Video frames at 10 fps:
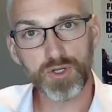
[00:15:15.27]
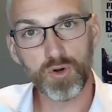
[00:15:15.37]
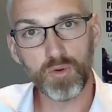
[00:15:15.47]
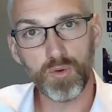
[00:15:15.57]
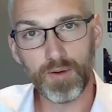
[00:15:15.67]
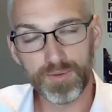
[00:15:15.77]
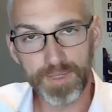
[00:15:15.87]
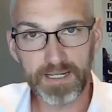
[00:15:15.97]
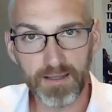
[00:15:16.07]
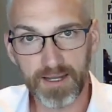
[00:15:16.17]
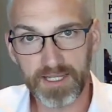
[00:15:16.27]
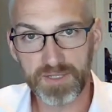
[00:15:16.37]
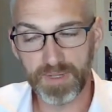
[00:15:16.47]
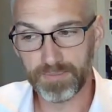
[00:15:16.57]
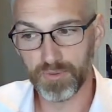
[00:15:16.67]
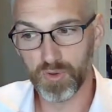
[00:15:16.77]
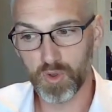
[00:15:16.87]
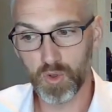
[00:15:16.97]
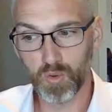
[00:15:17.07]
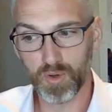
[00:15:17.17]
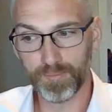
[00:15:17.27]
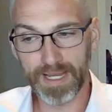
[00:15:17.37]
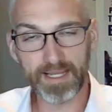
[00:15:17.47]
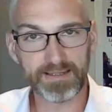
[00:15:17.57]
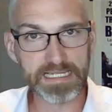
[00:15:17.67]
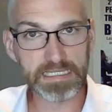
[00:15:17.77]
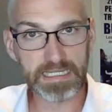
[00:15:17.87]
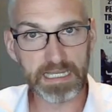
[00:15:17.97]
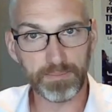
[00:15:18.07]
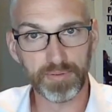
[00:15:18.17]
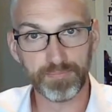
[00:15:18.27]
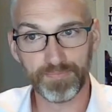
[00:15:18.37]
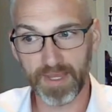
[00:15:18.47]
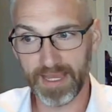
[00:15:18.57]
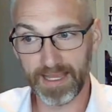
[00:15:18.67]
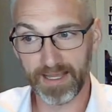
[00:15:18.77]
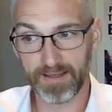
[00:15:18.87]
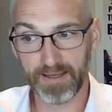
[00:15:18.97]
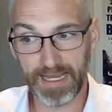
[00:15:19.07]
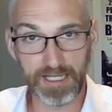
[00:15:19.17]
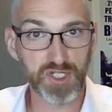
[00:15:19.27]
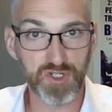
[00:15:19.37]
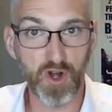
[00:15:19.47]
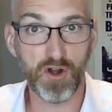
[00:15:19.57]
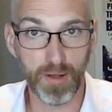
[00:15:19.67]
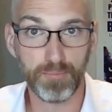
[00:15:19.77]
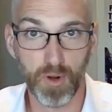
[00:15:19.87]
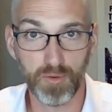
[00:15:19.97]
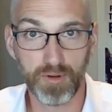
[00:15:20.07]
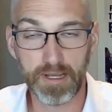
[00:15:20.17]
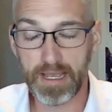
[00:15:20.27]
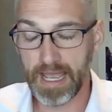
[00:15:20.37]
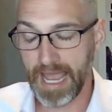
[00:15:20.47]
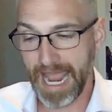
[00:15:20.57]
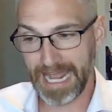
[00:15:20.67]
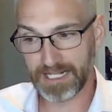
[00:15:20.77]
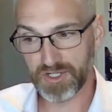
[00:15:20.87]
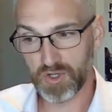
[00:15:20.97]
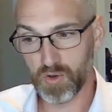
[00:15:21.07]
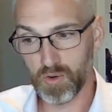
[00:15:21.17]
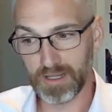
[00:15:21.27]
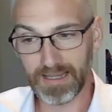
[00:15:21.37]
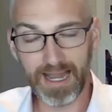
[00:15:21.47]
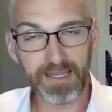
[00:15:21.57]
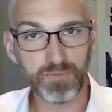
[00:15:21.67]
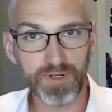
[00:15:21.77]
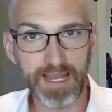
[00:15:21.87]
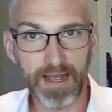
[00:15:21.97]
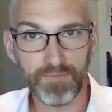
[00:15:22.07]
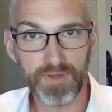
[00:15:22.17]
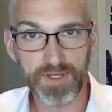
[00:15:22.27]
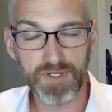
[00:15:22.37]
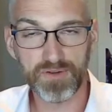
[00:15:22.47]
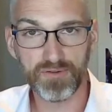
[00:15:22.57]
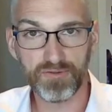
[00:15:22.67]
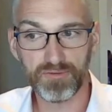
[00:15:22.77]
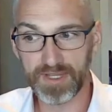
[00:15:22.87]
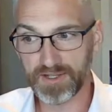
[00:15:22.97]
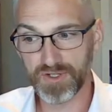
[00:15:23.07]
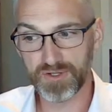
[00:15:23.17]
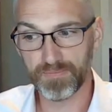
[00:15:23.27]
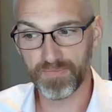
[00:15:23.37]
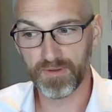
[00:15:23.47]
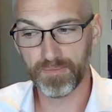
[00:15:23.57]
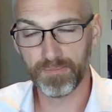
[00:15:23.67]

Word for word: so i would meet a lot of these people who were making this leap in in startup mode and so a lot of them would have this this